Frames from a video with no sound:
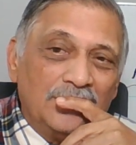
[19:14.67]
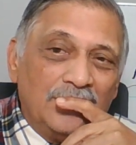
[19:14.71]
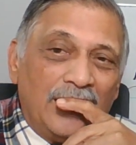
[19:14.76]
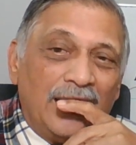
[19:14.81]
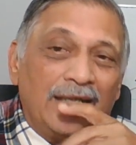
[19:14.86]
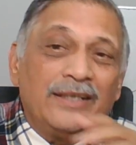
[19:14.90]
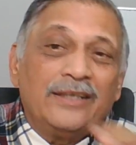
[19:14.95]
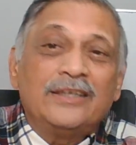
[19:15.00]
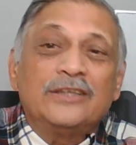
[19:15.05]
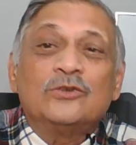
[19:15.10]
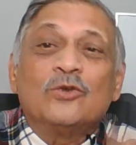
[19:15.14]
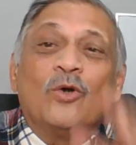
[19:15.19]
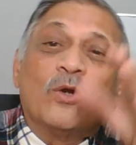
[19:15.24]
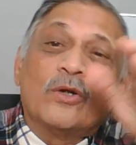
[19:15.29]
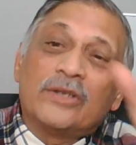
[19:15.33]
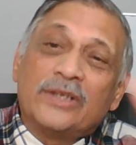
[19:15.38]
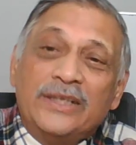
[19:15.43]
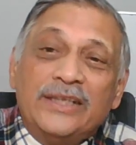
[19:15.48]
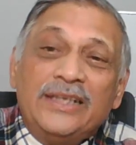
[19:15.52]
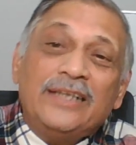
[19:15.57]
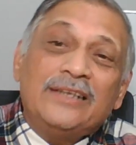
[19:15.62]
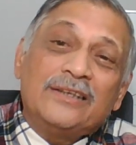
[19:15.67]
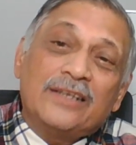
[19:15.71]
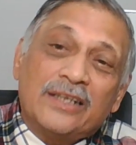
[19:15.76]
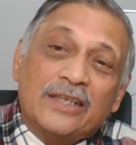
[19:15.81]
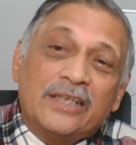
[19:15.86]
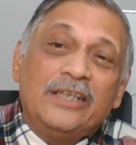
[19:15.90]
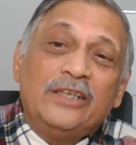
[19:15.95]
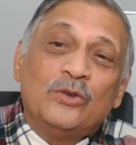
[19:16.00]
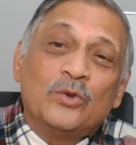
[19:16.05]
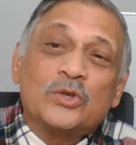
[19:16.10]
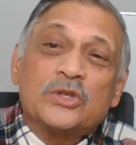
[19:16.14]
and it is already in the
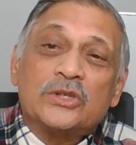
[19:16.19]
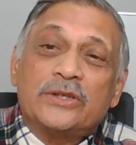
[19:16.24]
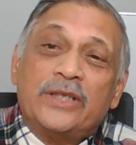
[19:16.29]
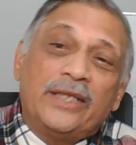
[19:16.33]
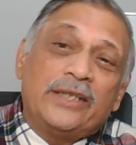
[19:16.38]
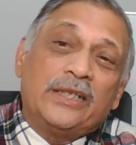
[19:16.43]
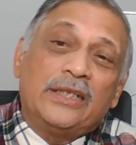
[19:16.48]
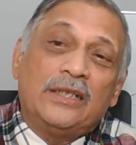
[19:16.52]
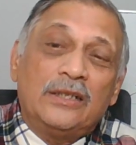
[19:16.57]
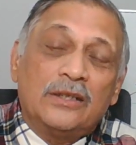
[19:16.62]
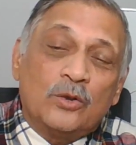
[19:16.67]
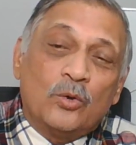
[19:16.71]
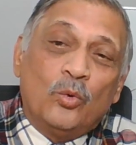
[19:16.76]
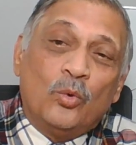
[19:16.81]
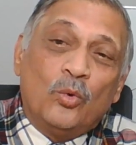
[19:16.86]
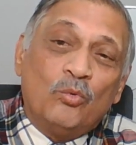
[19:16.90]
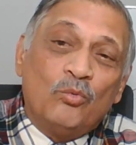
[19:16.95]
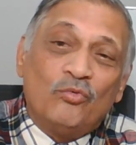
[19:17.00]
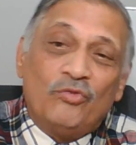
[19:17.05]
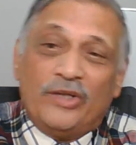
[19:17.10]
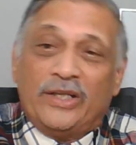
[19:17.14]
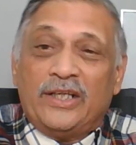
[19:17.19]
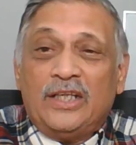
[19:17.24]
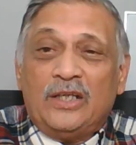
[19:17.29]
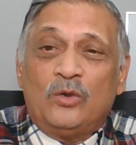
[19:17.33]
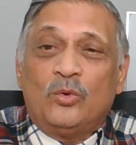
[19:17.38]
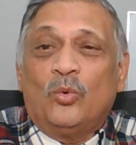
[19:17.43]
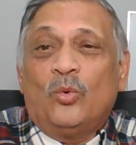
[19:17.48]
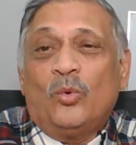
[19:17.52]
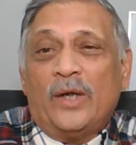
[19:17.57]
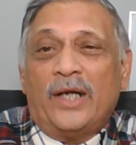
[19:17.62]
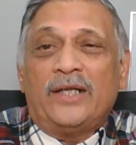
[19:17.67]
reduced state, it will go very
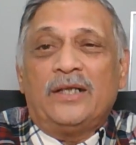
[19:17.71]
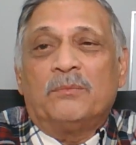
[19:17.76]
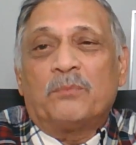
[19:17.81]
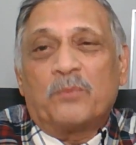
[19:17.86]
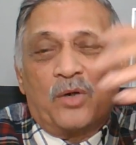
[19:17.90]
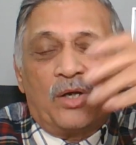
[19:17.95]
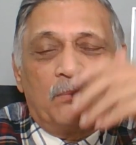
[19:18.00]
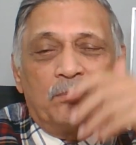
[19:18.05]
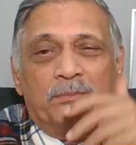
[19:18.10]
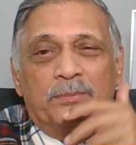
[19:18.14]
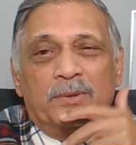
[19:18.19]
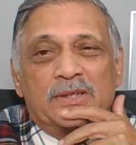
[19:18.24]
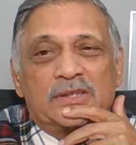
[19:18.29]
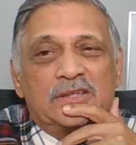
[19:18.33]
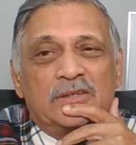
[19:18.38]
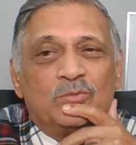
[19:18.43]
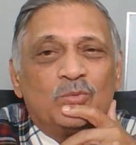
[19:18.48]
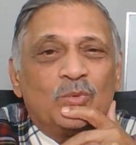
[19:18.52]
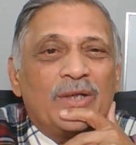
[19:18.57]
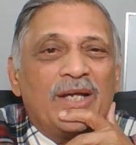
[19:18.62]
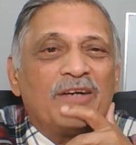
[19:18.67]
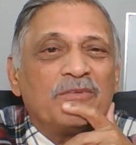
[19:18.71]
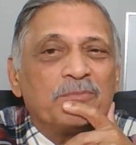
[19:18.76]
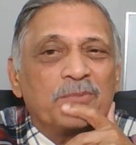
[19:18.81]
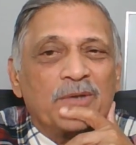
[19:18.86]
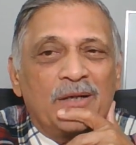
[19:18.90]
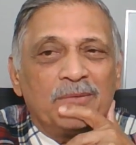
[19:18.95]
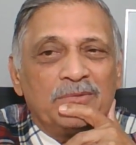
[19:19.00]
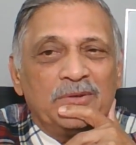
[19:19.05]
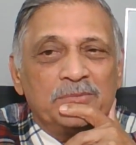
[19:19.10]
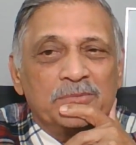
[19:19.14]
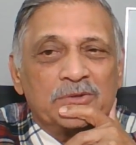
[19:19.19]
low and the person would have
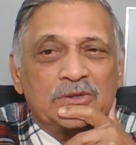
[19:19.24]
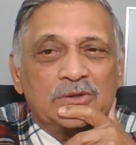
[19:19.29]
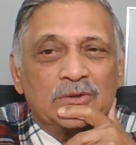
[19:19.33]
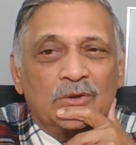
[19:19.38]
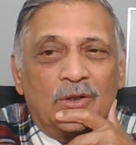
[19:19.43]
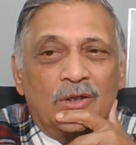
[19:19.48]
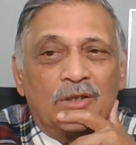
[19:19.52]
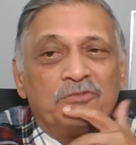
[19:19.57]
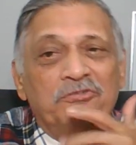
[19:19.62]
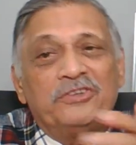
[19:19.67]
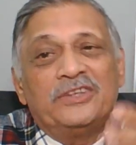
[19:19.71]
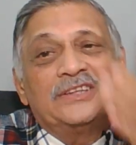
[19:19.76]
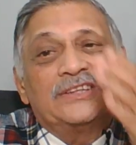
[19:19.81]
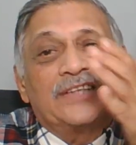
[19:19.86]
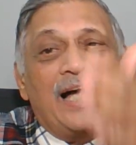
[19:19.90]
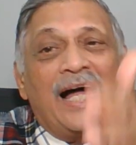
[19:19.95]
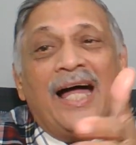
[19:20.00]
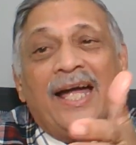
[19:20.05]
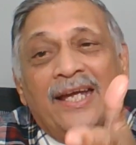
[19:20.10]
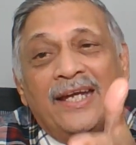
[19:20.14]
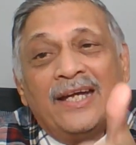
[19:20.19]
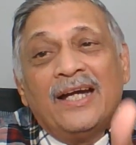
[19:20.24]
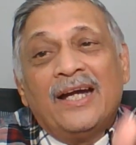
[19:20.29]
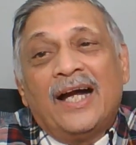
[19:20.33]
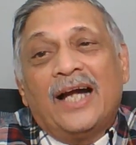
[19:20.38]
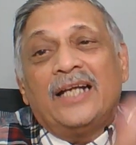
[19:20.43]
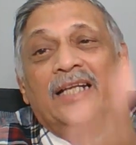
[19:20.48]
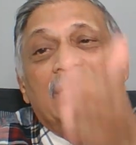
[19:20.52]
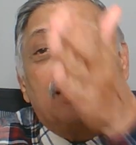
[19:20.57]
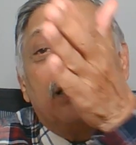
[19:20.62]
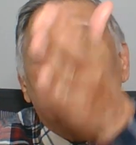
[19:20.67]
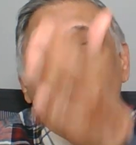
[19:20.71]
problems. Or if it is high
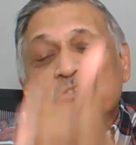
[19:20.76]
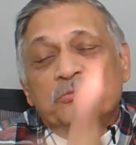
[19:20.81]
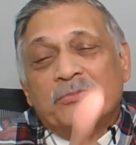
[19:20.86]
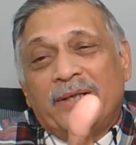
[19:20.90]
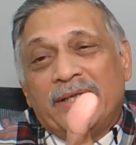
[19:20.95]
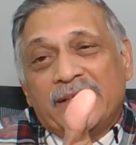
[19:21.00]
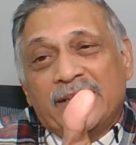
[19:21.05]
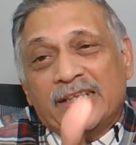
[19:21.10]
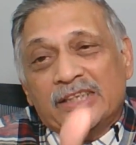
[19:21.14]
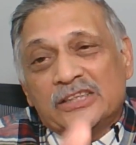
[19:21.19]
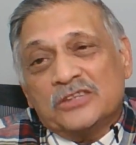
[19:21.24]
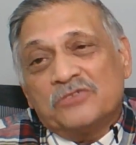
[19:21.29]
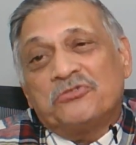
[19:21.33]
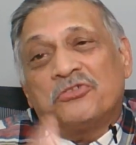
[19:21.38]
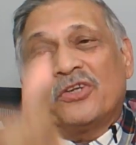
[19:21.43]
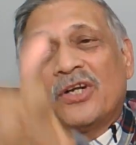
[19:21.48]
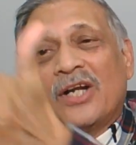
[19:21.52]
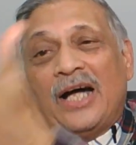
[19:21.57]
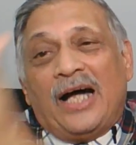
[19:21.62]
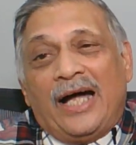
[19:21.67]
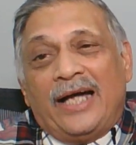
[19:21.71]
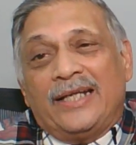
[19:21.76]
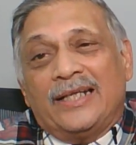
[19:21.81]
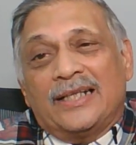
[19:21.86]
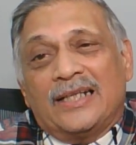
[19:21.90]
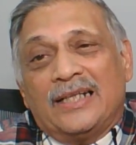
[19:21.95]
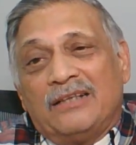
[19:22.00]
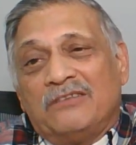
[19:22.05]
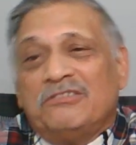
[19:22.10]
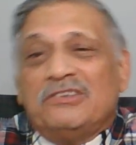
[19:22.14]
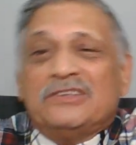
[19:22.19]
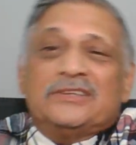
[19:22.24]
and it gives medication for higher
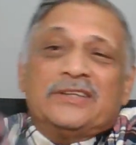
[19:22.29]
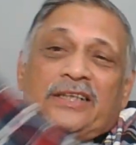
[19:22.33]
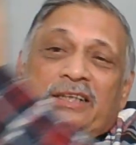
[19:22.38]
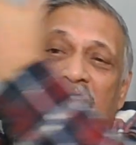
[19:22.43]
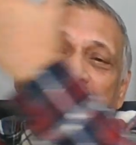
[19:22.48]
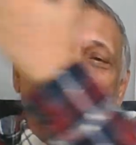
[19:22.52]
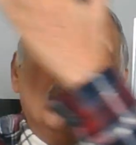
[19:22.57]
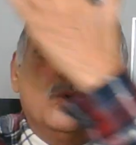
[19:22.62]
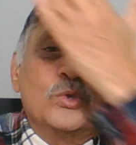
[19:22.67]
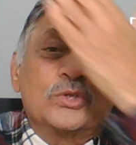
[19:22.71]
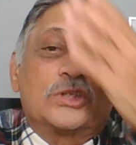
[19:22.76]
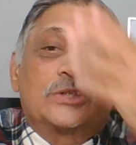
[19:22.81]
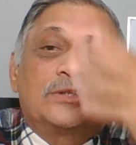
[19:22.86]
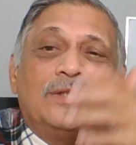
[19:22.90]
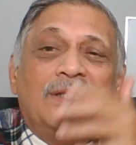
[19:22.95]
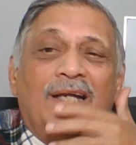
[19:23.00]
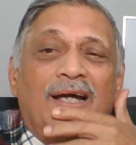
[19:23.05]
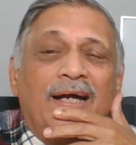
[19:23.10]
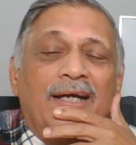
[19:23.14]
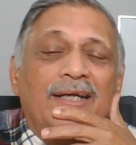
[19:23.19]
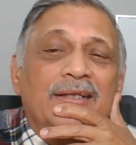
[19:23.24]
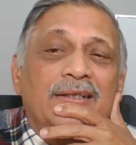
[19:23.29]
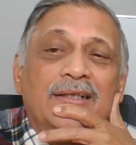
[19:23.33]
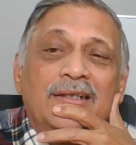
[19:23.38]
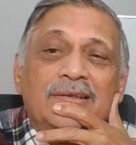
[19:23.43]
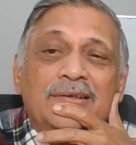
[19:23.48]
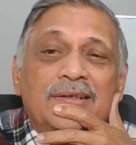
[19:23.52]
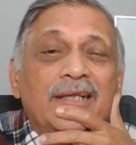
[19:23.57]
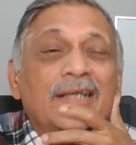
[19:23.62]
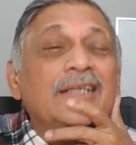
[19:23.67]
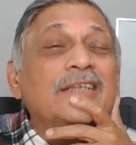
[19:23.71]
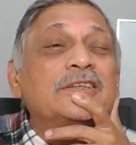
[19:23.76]
levels, then it goes still higher,
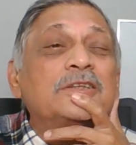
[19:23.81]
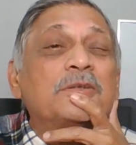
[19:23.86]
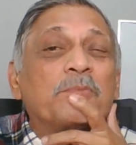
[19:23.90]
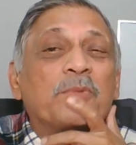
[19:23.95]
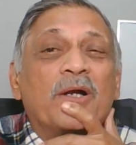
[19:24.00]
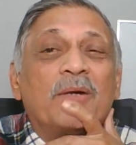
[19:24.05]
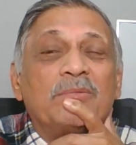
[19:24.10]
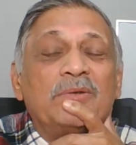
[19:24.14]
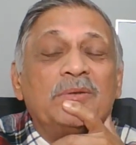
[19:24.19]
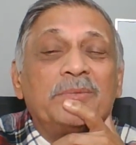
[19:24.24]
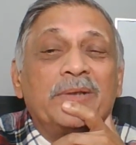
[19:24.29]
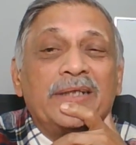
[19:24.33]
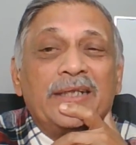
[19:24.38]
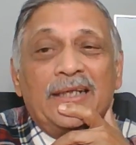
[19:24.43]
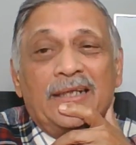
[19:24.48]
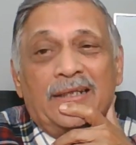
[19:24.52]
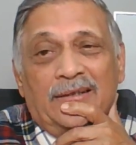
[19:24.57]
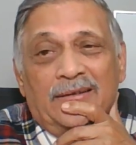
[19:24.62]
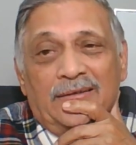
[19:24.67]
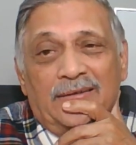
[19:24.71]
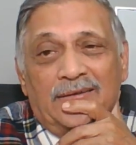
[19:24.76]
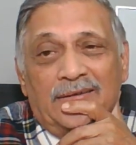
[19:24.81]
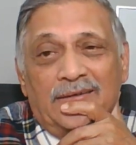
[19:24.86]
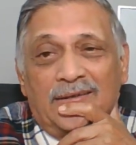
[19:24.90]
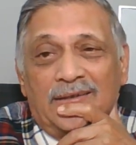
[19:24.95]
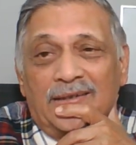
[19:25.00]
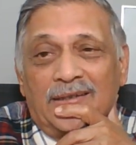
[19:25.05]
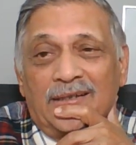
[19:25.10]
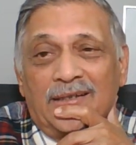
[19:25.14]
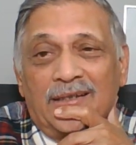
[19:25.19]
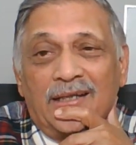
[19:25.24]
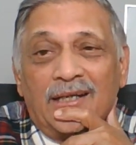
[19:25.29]
and then is a problem again.
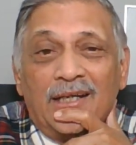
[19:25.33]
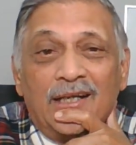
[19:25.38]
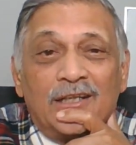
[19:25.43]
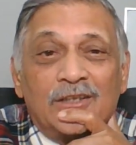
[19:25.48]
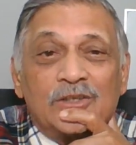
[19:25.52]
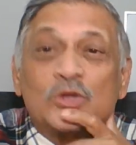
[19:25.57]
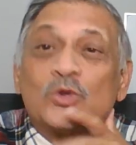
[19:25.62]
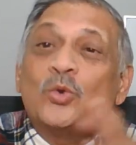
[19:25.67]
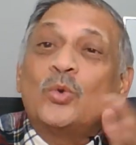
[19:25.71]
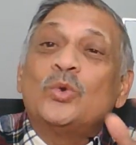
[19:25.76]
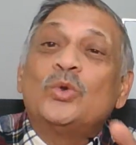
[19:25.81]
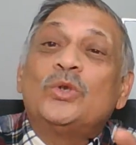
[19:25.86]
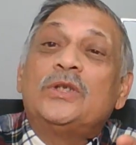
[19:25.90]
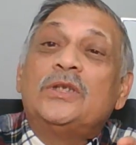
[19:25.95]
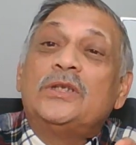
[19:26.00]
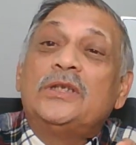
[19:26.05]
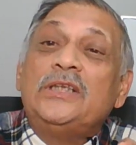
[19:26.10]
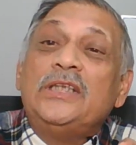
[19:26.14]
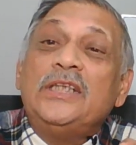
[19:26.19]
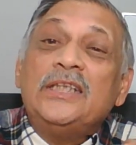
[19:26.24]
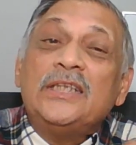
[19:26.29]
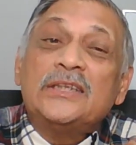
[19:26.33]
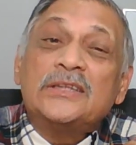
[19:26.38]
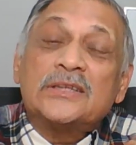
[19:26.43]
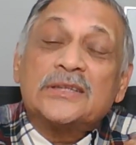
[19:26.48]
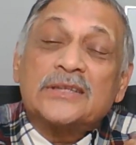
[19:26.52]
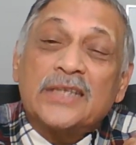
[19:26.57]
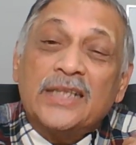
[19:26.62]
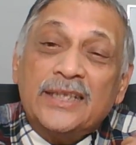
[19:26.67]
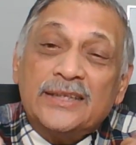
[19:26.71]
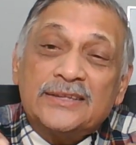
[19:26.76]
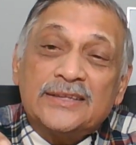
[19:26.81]
So these
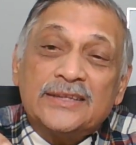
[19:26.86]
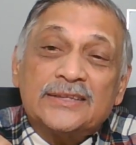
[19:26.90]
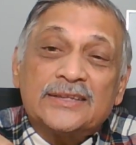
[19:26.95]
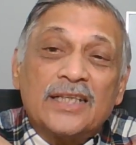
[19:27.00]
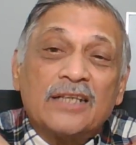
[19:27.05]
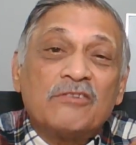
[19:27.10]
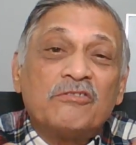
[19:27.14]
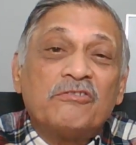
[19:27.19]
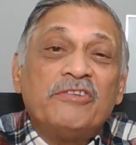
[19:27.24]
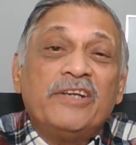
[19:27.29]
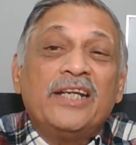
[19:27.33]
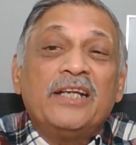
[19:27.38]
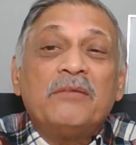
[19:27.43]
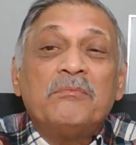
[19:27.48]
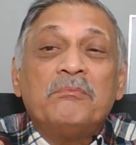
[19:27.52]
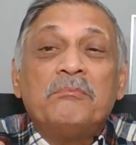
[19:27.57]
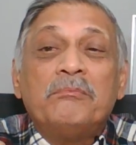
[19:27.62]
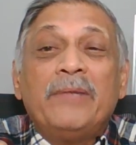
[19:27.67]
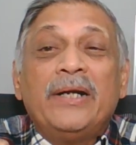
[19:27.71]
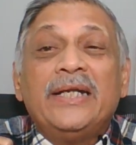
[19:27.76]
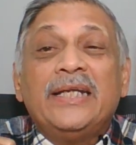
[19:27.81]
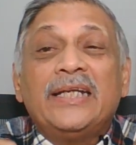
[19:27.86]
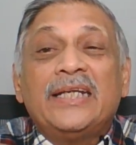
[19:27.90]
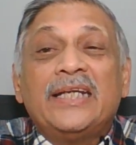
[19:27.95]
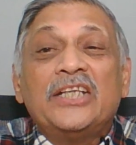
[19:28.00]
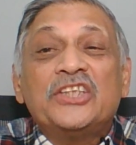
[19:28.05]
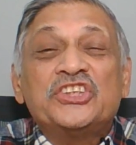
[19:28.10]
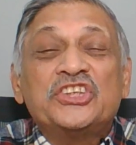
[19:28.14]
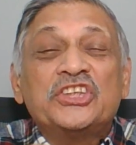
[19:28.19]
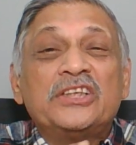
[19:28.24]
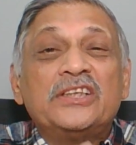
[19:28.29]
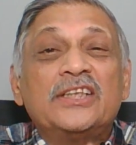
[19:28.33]
cases are where
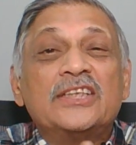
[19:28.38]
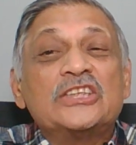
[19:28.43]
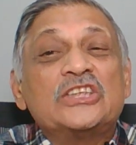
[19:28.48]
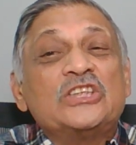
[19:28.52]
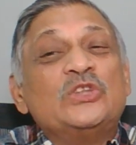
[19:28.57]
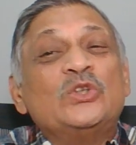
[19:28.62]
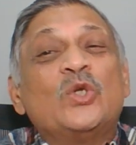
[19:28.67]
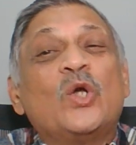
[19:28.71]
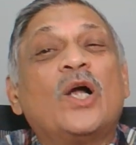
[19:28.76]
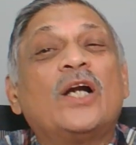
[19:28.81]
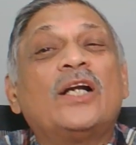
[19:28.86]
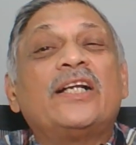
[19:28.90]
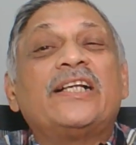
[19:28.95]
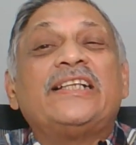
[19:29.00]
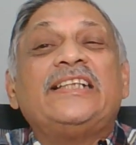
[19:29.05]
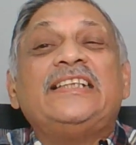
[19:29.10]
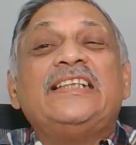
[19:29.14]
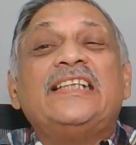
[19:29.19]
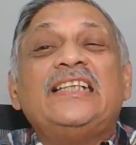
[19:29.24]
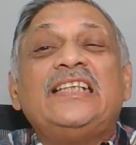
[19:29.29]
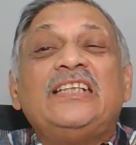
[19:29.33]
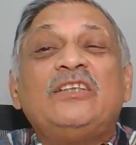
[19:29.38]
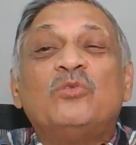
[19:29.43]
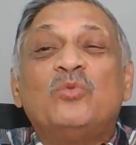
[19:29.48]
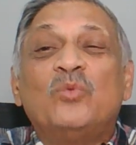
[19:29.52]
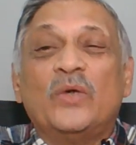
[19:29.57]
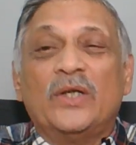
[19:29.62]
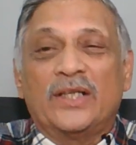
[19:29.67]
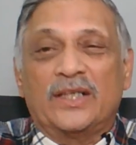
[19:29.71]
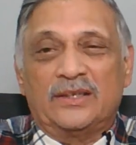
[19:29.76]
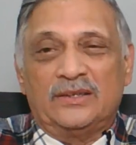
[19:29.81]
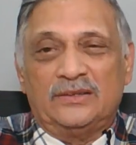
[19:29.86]
medication does not really
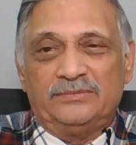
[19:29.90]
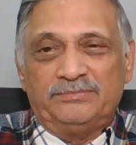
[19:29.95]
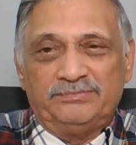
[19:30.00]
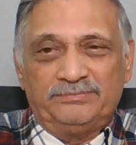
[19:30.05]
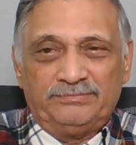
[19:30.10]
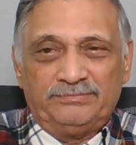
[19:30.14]
work.